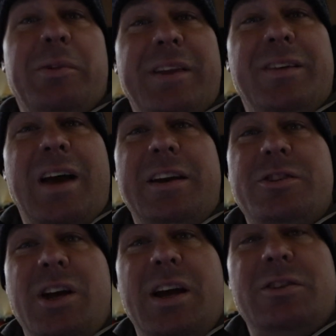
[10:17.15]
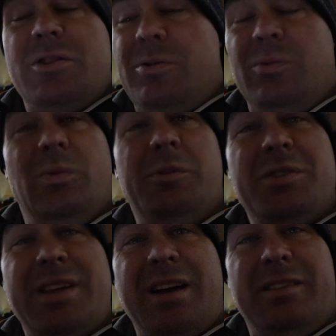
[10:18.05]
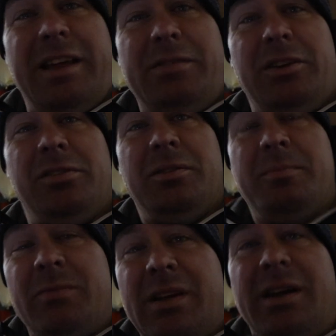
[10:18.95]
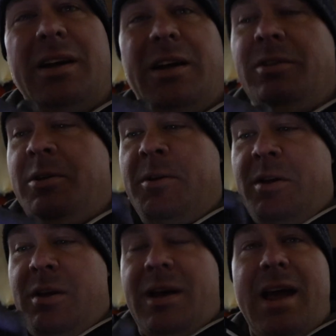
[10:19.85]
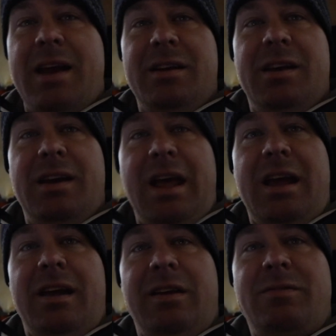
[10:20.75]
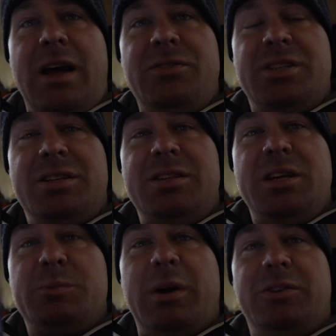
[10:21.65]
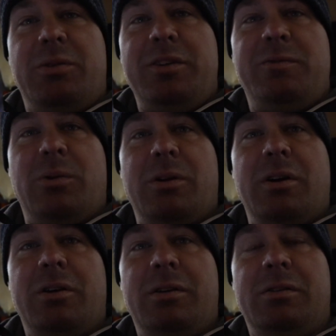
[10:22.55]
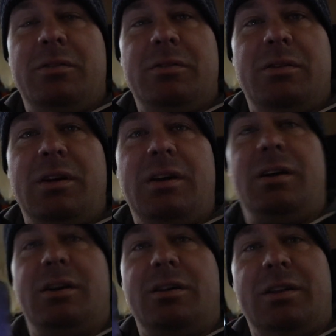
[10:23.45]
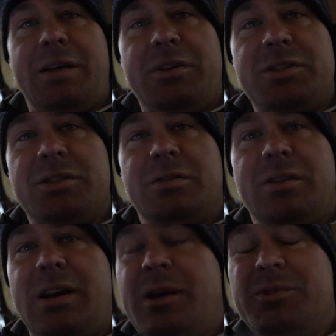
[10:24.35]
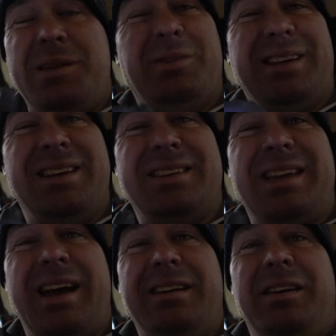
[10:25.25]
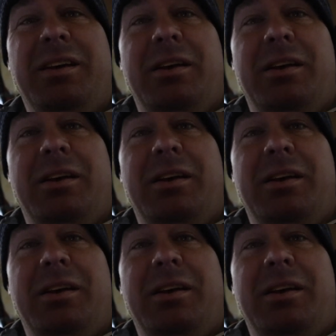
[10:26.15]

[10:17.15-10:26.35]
things I had to change. One was that clevis. Uh, I had to get a five sixteenths by twenty-four uh, clevis, and I was able to get that